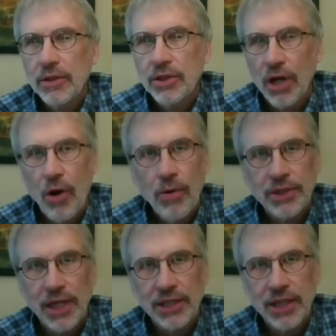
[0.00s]
So,
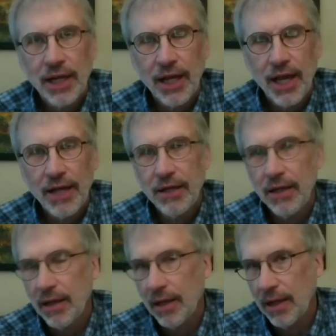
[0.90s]
as I said
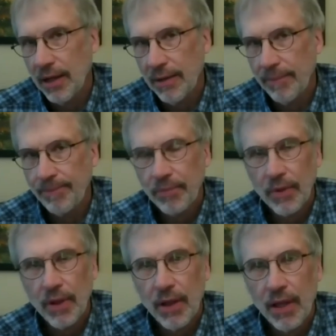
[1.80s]
again,
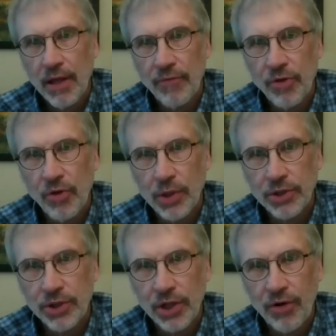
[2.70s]
if you
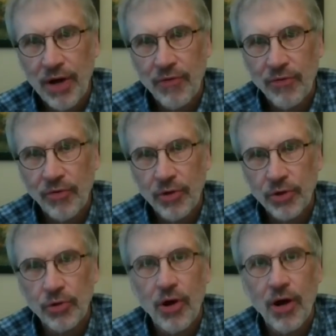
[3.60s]
wish to stick around for
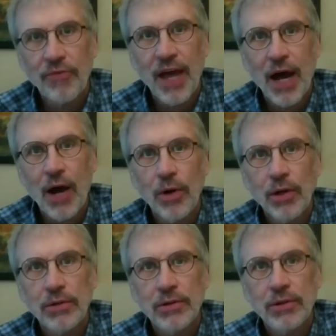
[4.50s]
virtual coffee
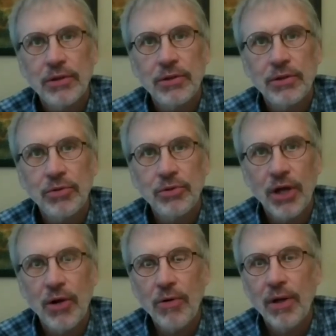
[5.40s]
hour, do
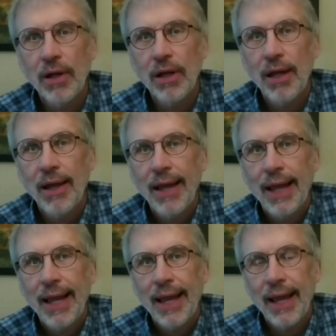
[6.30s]
so.
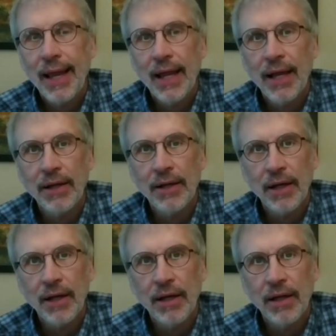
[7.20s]
And
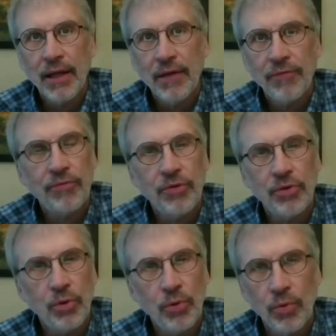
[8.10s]
if
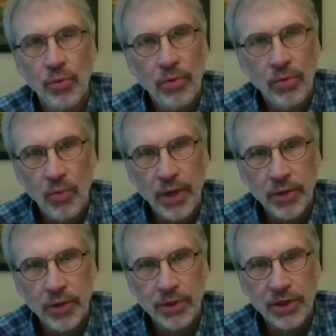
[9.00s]
you
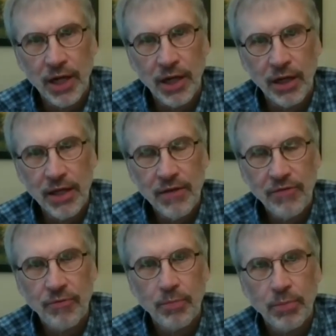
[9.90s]
want to instead
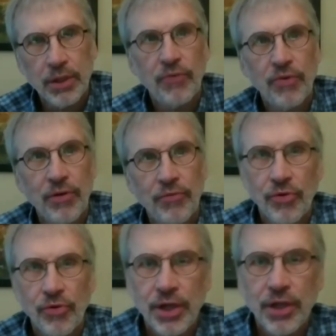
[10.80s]
leave, please feel
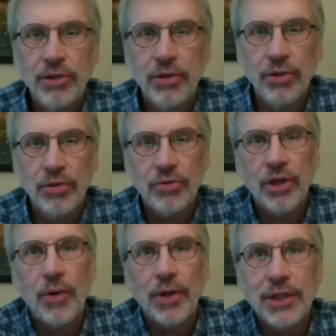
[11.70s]
free to do
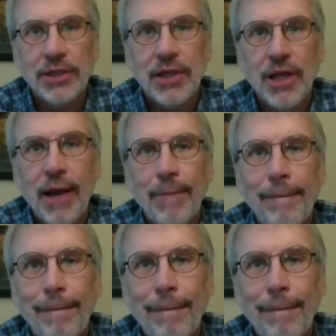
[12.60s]
so at this time.